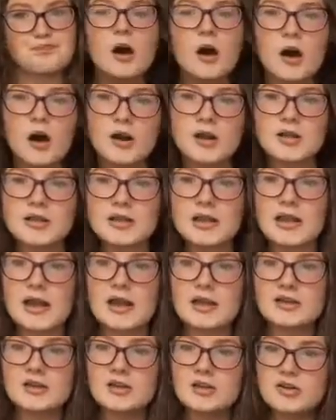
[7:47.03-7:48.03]
Honestly,
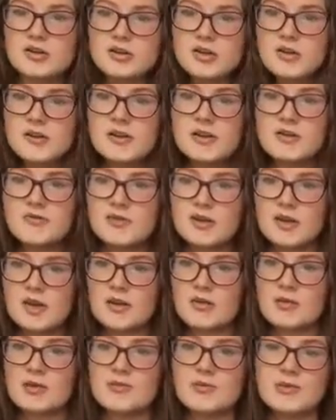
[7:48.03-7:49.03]
I told you this
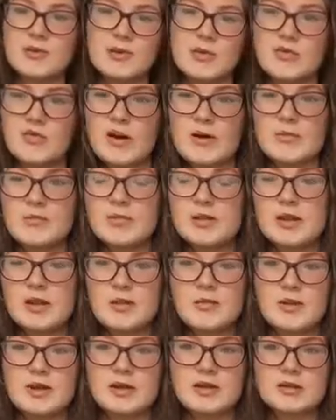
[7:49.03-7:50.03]
video would be
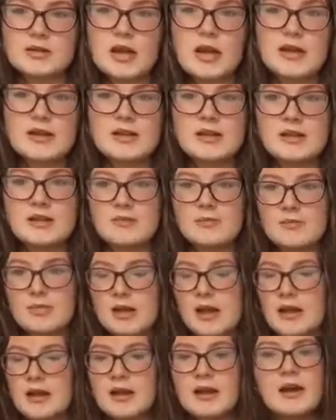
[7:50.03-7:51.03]
rambly because I didn't
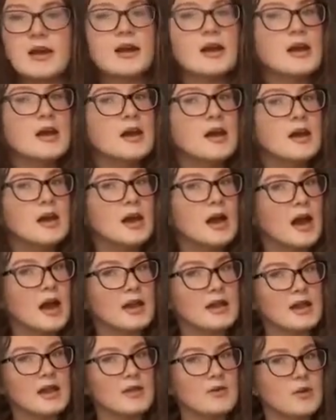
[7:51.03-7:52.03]
plan it,
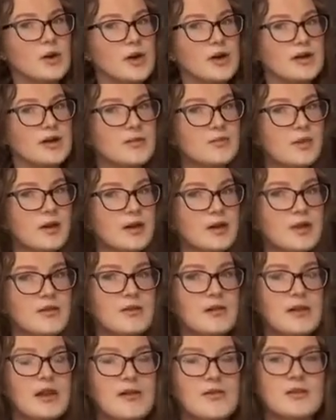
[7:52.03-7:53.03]
and like when I did my year
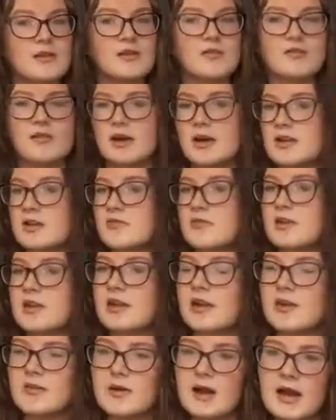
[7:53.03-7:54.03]
11 advice
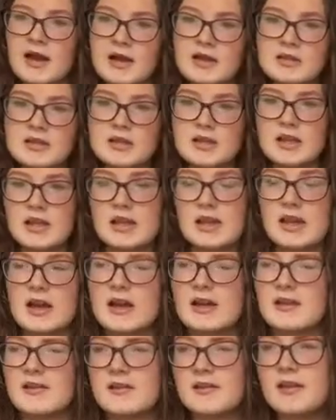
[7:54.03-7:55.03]
video I actually
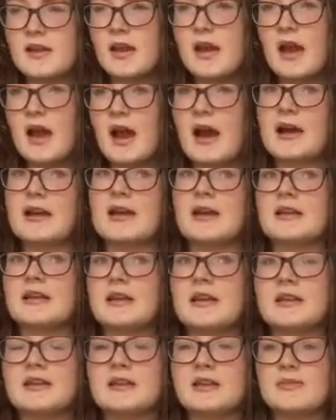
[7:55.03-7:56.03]
kind of had
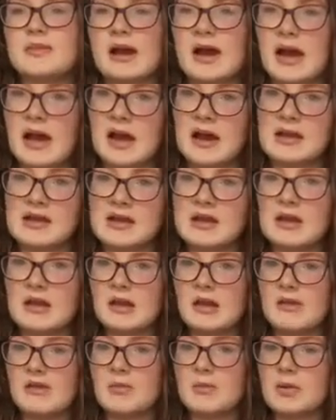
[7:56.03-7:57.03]
ideas in my head and I
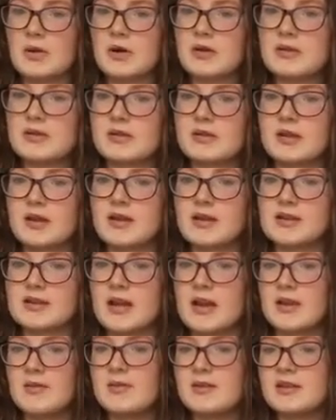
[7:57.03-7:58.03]
knew the points I was going to
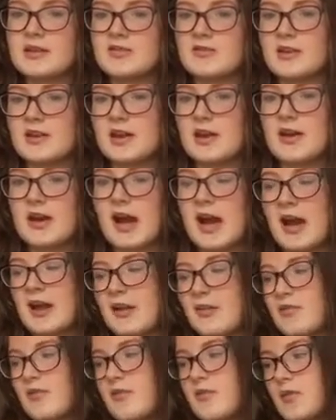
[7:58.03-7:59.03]
say, but this video I had
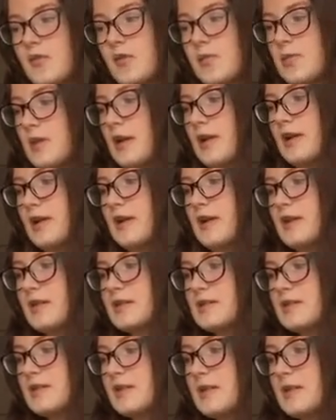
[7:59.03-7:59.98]
a couple ideas